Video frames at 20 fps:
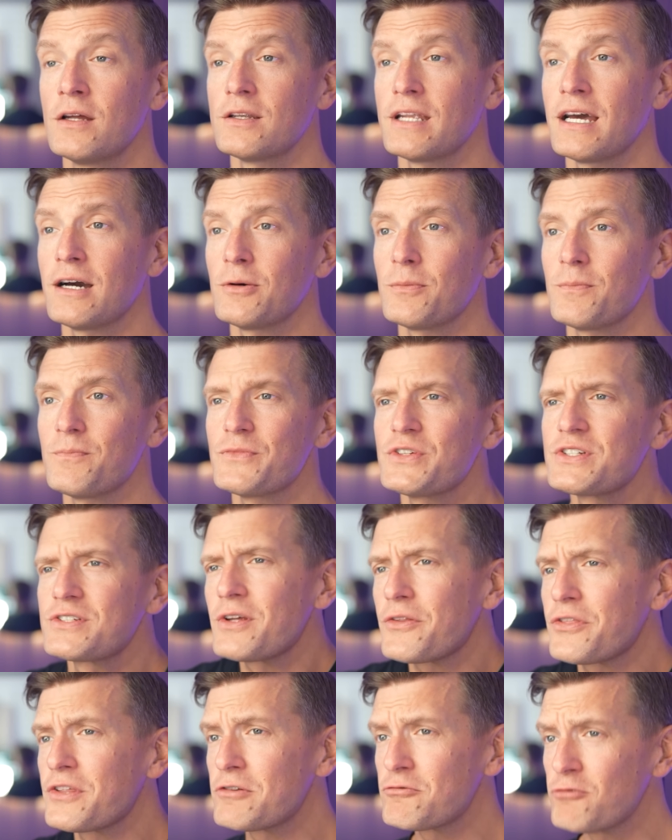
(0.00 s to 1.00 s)
Now, there's
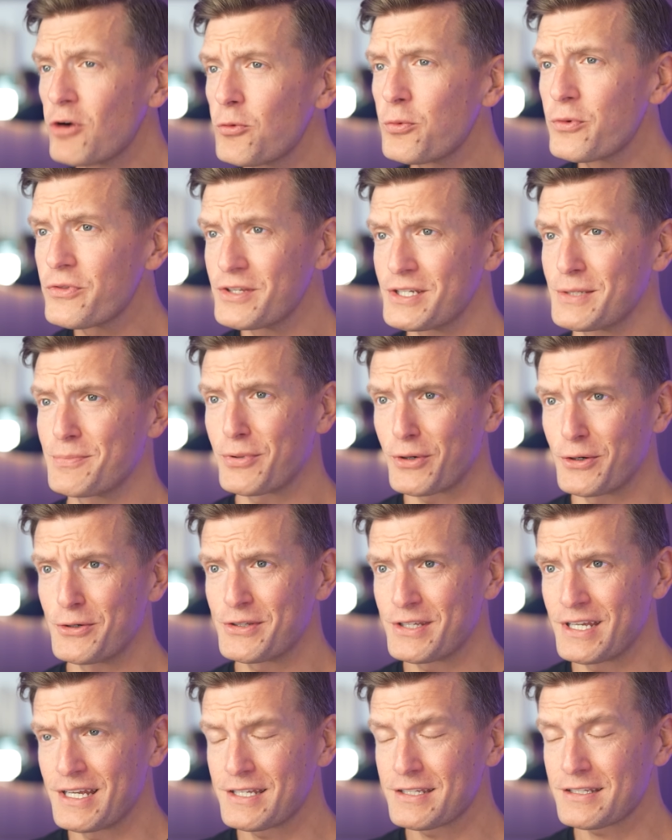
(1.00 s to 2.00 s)
nothing wrong with this
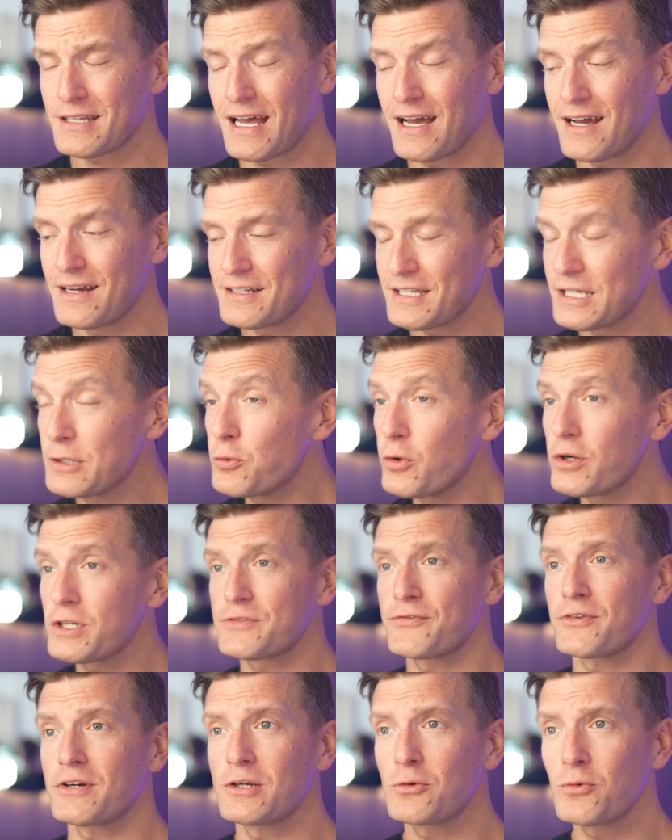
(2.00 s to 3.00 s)
process and it
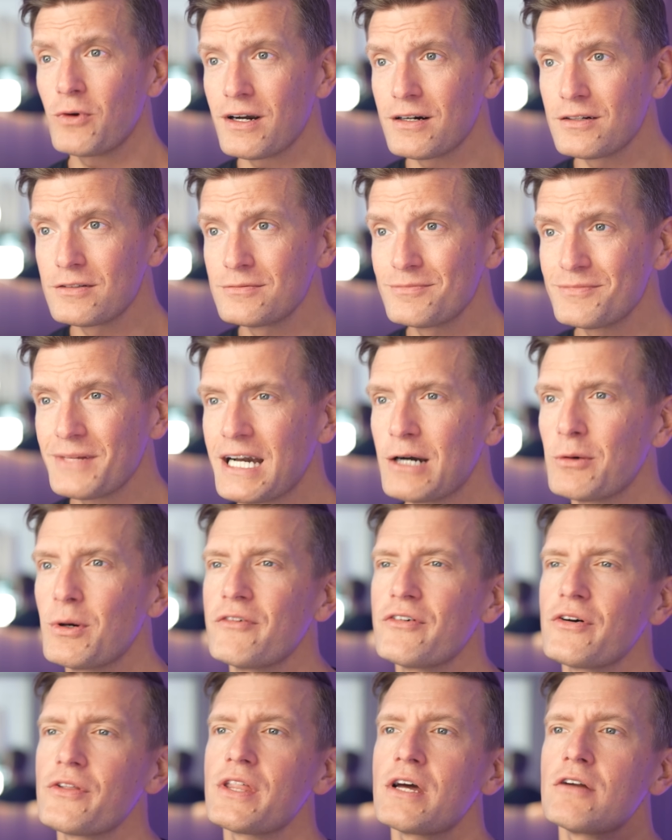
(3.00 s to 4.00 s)
works very well.
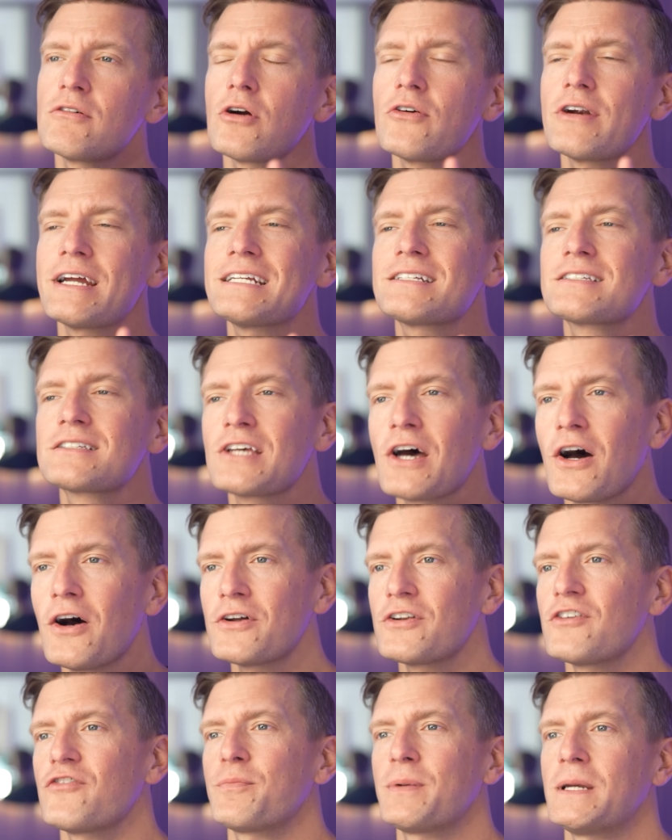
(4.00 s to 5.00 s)
However, there are a
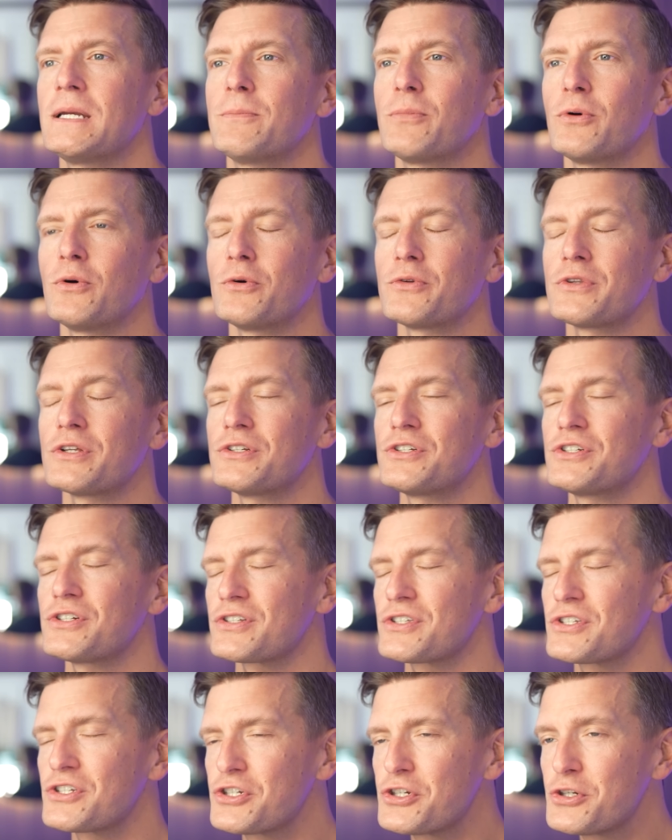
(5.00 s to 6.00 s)
ton of people that
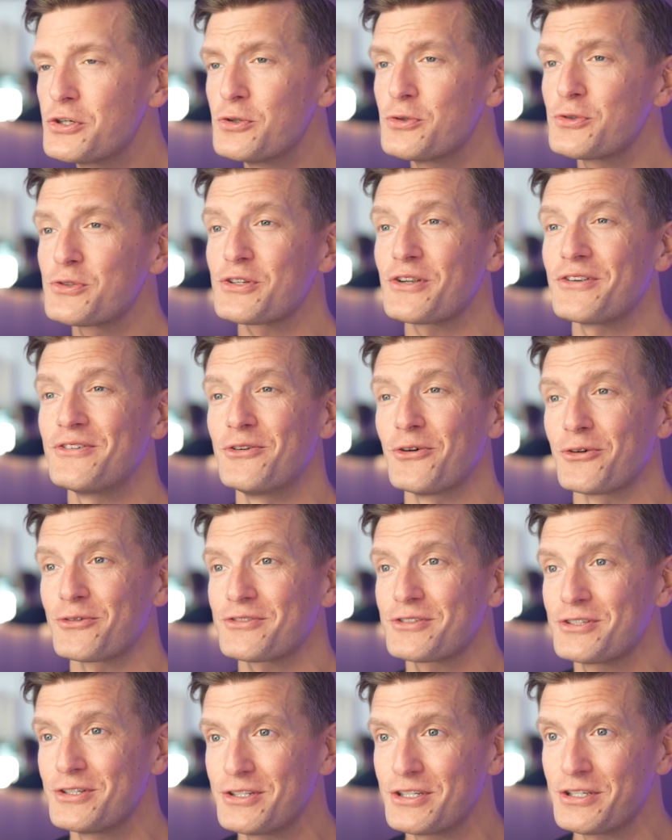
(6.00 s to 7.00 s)
just choose
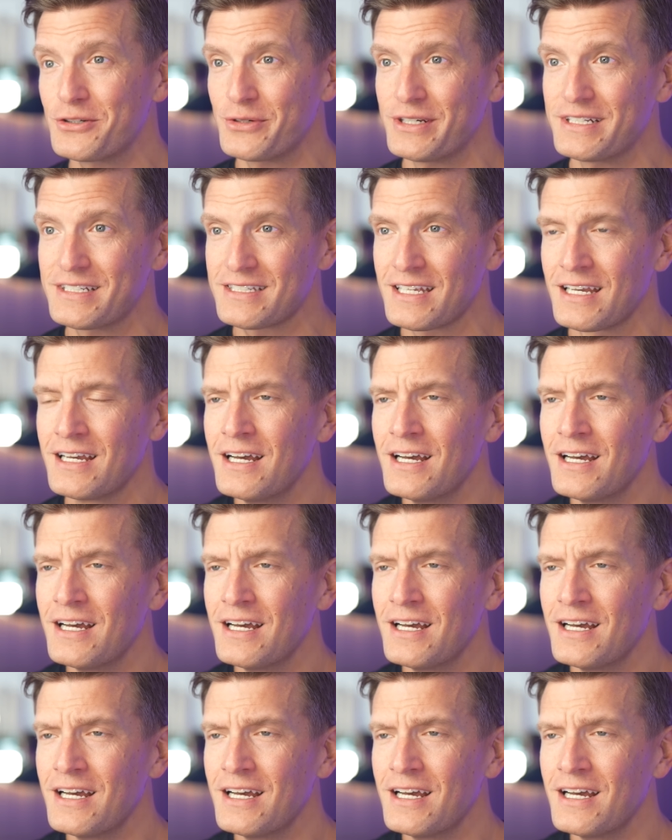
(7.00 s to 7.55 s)
not to do it.